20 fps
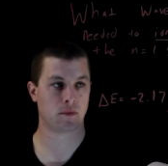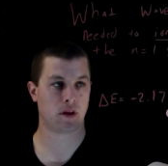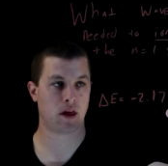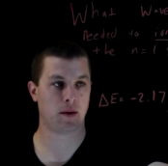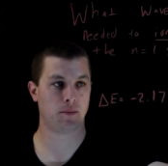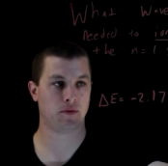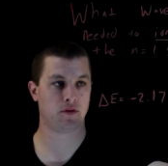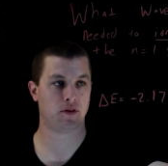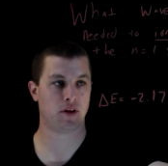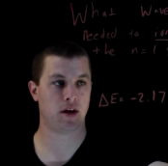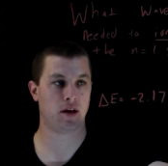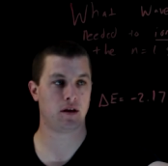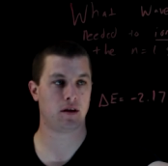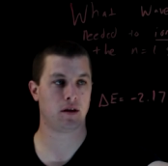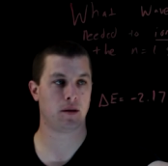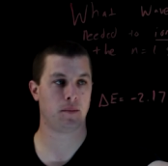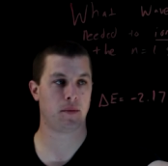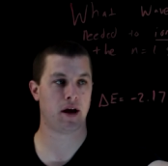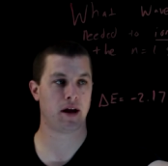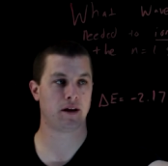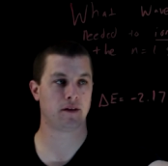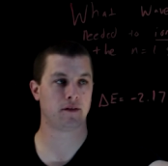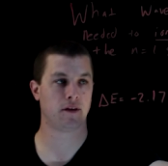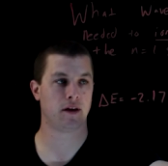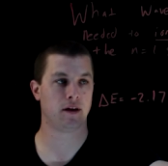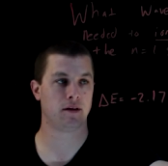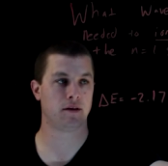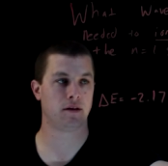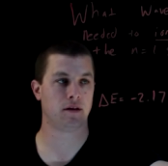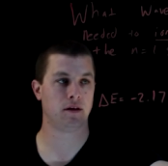times 10 to the minus
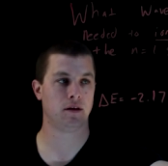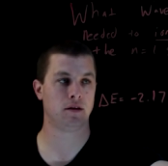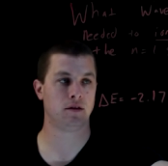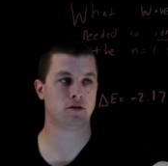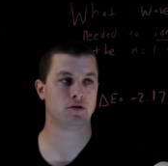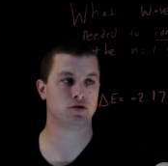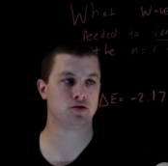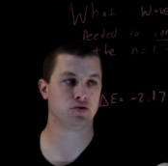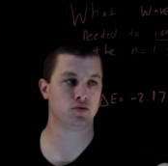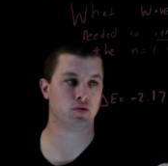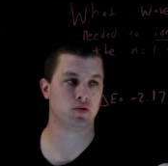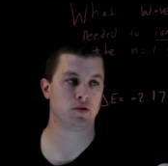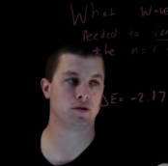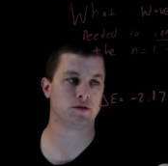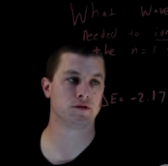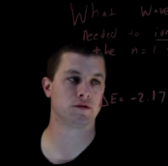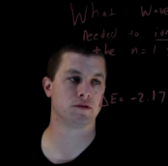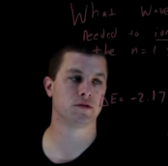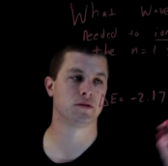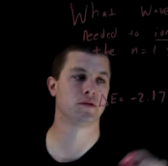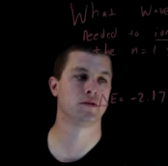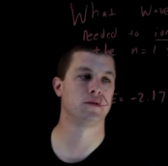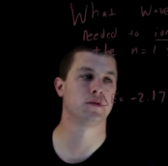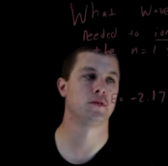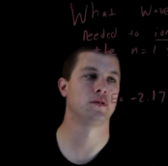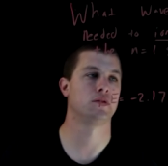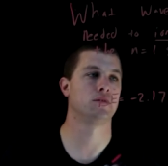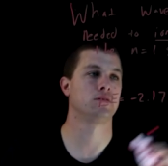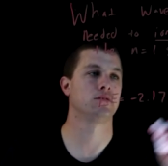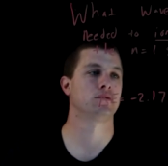18 joules.
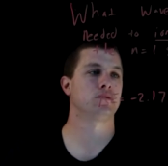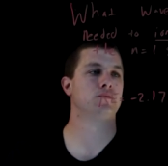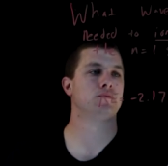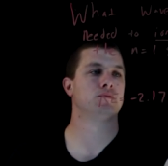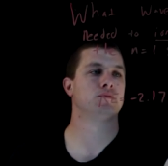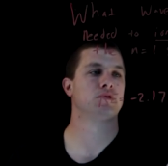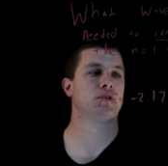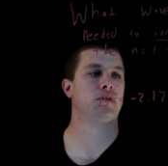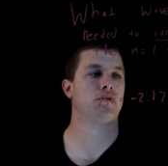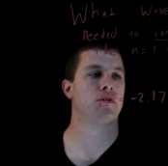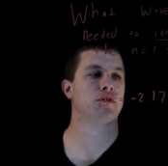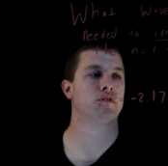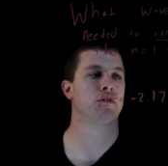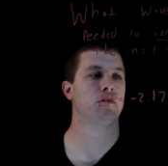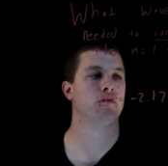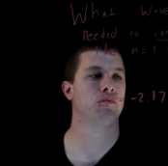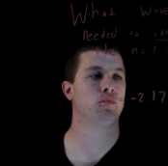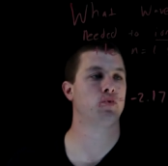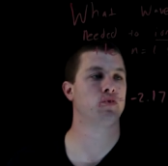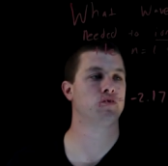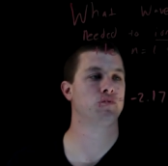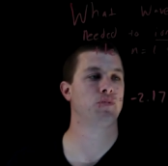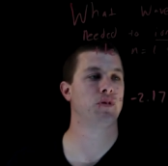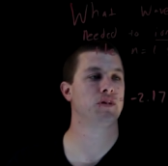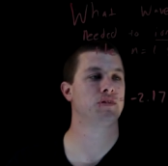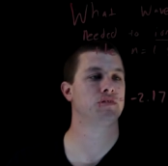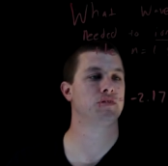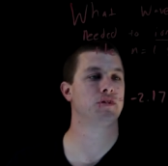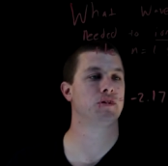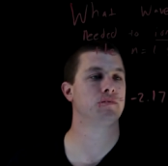Let's give ourselves more
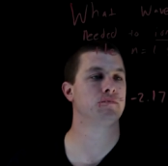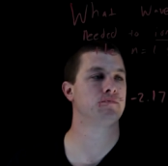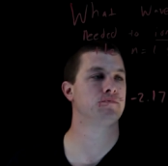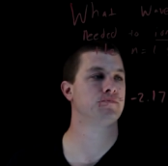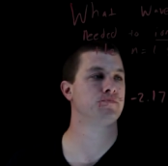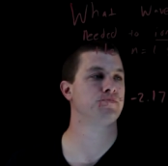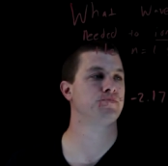space here.